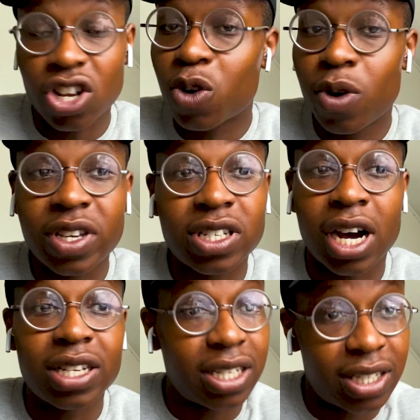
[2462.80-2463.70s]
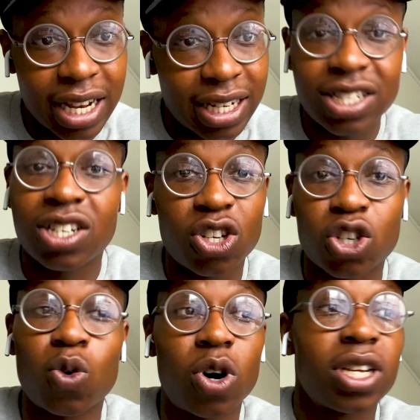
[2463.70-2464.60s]
just stuck with his guns and said, "This
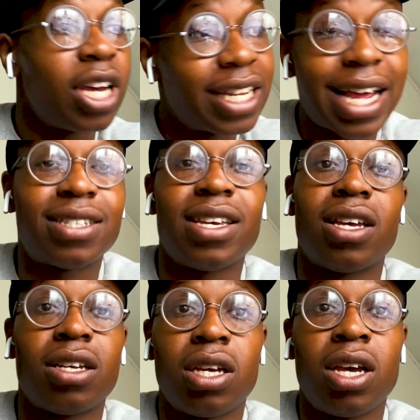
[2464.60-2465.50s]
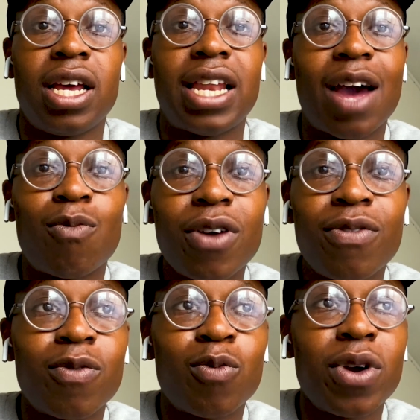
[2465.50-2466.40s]
is the squad. That's it." Like,
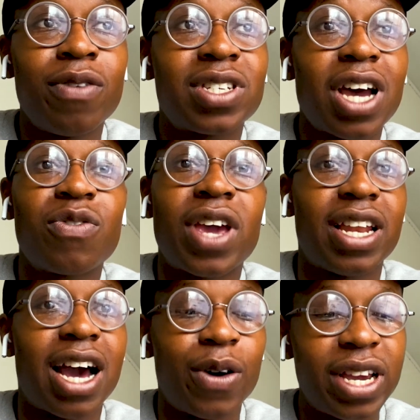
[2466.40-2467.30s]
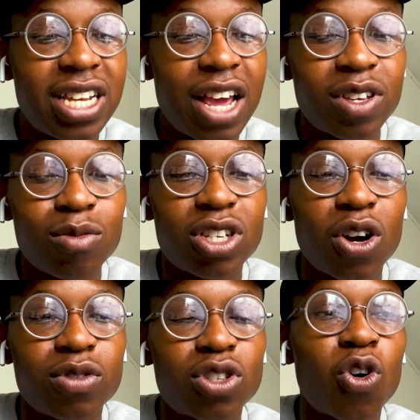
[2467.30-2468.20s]
with Southgate now, he's left
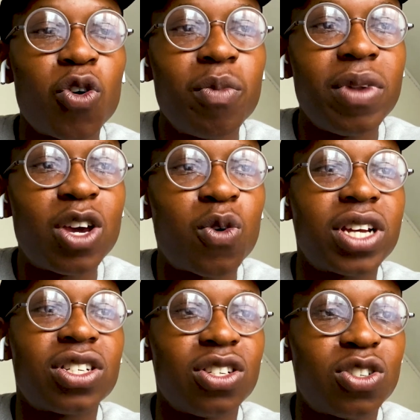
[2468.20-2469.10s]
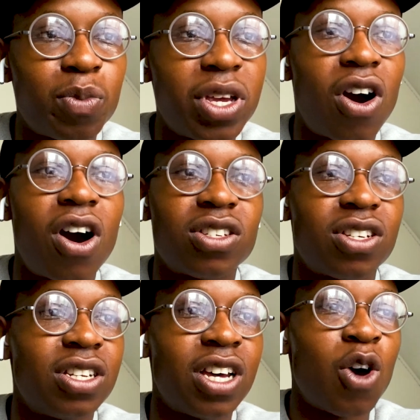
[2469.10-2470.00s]
himself so many questions to be
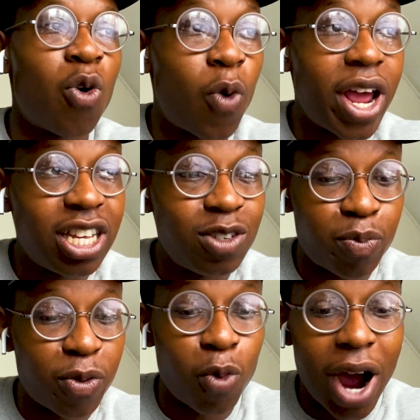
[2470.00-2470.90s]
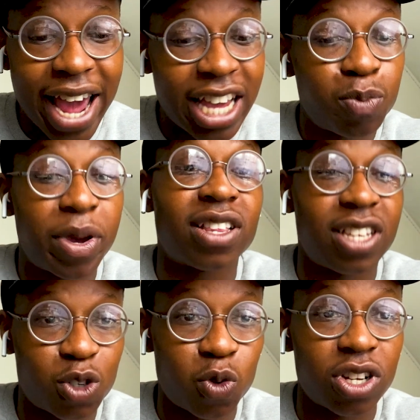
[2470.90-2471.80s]
answered why he's
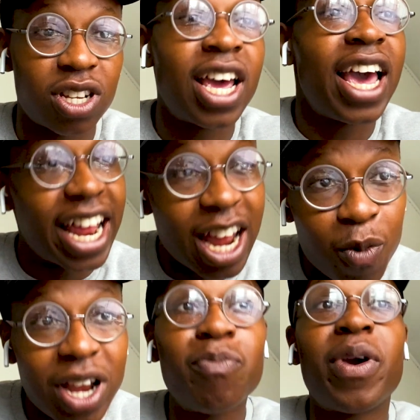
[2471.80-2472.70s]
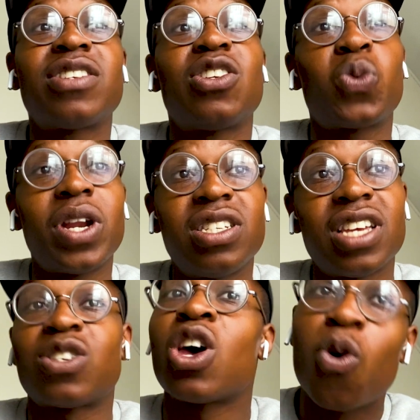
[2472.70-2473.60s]
picked this squad, and then when he picks the
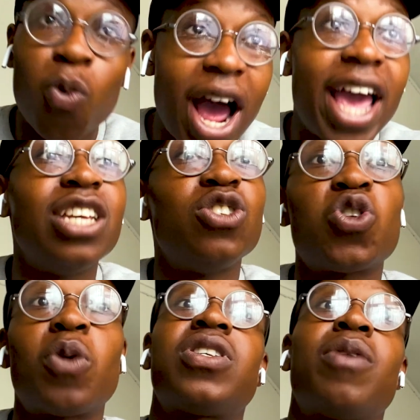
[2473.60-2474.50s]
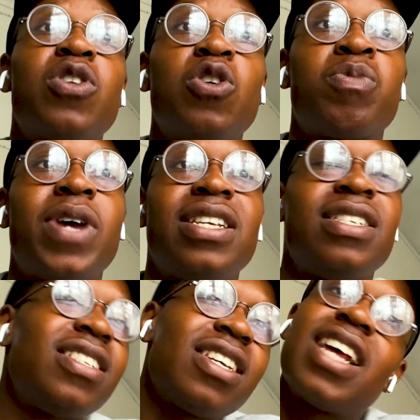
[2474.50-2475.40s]
26, why he's dropped some of those
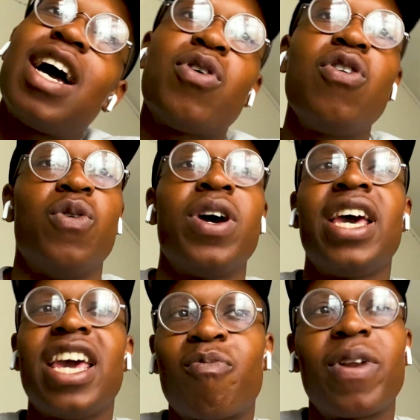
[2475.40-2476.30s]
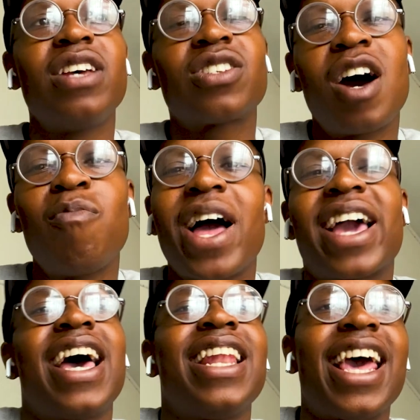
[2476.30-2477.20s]
players. And it's just like, bro, if players come
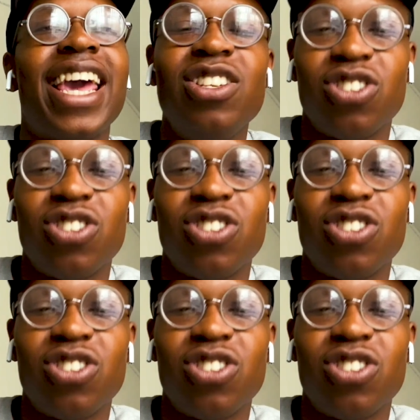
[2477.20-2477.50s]
back and they're